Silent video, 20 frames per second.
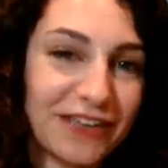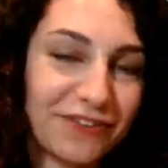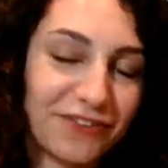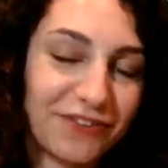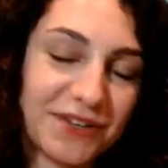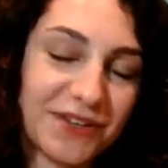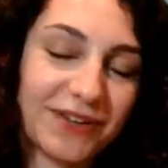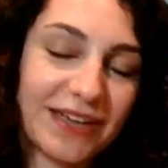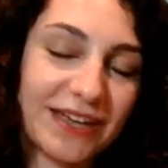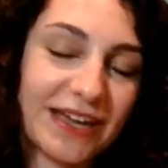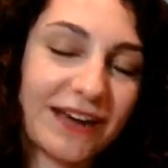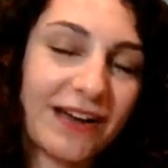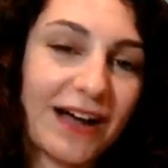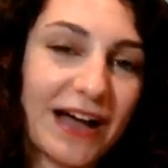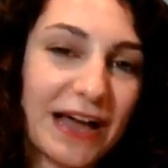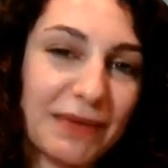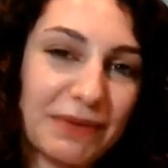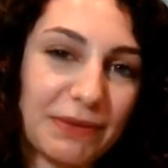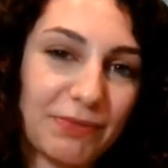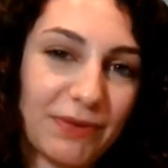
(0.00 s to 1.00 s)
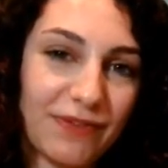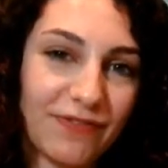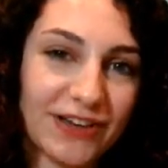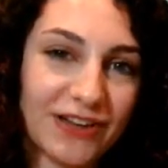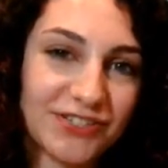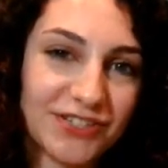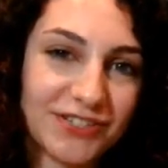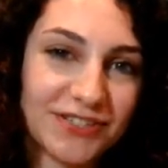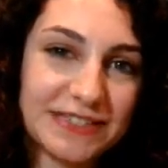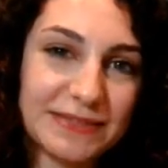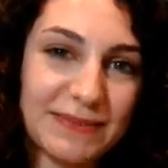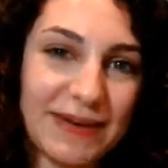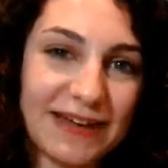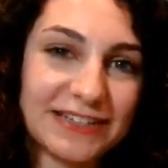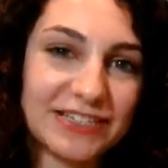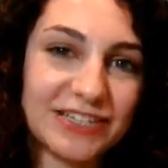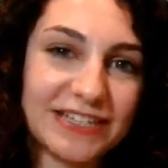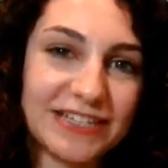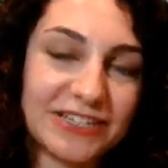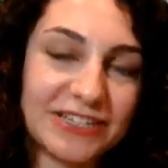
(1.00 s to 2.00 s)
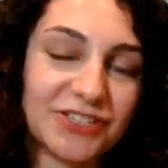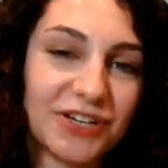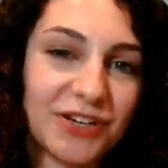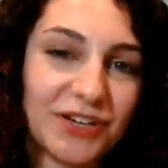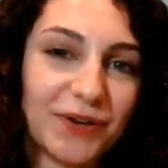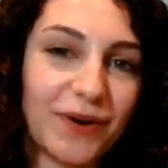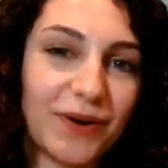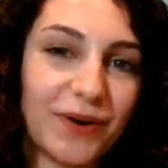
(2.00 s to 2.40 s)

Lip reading: If you're new here, I'm a professional Spanish teacher